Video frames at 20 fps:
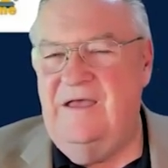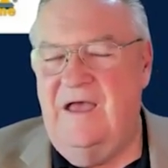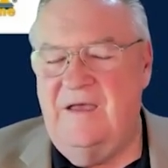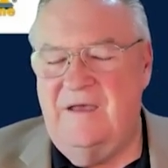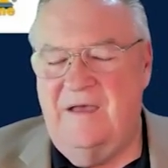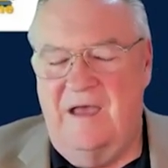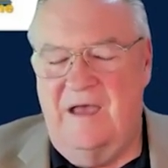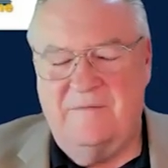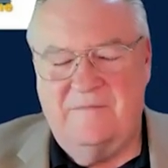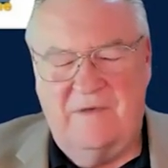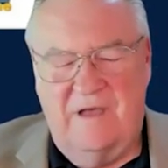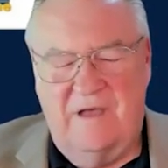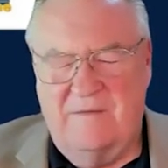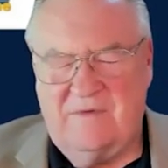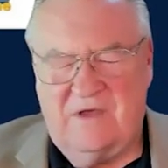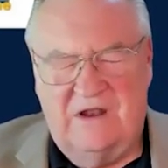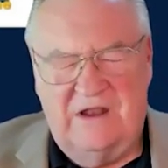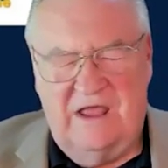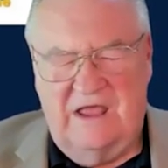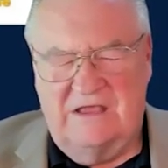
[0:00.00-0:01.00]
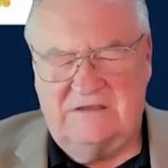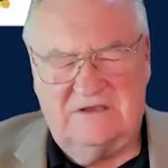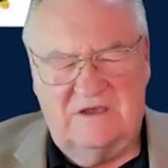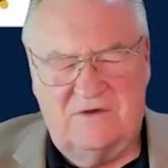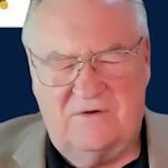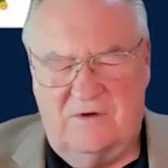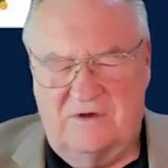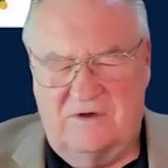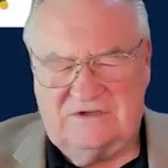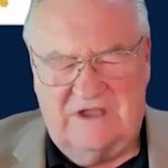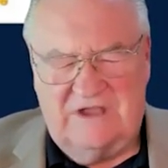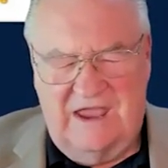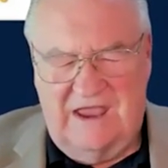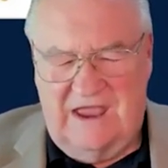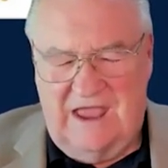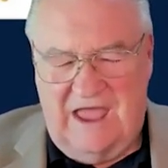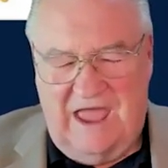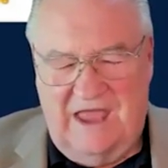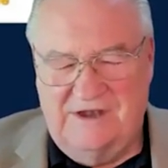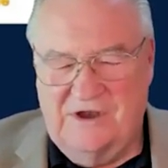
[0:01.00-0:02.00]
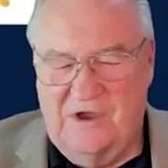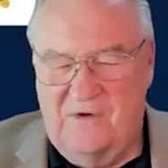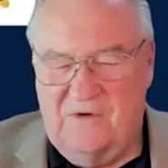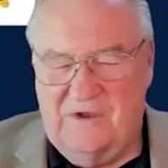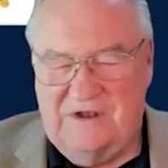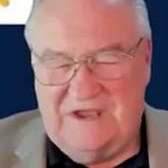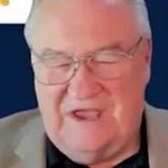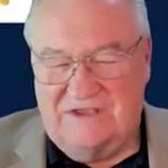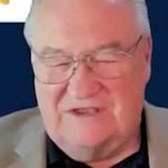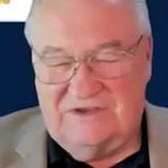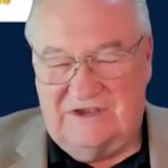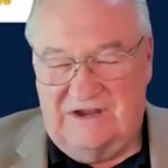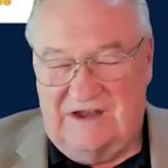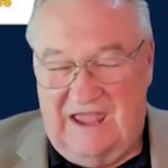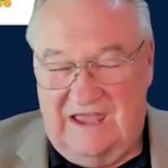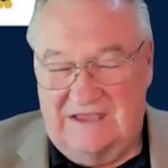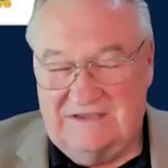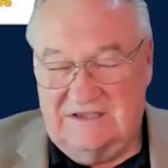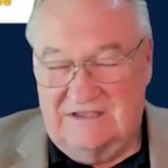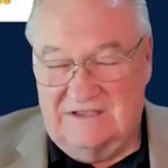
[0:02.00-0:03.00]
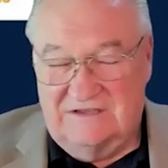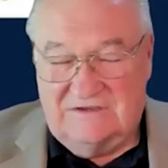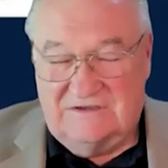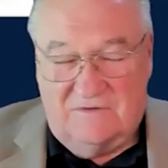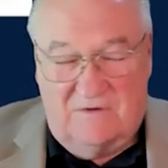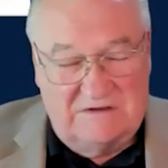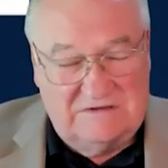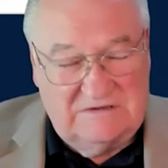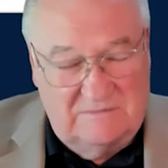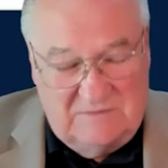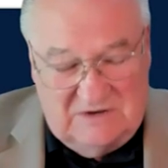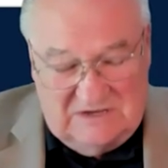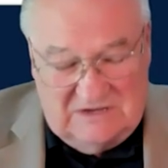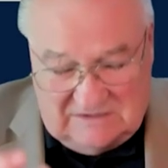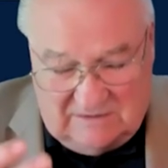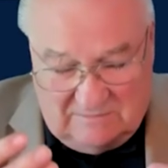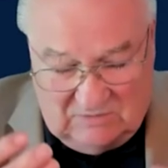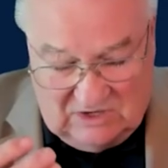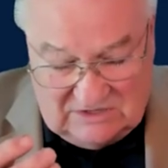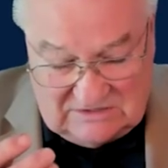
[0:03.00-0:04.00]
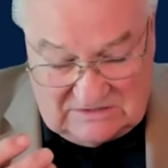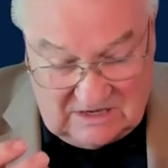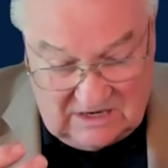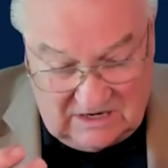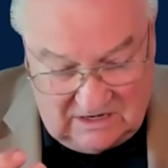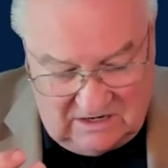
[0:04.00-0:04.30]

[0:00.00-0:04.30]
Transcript: I'm going to ask you a question. I had no intention of asking this question, but as I'm listening,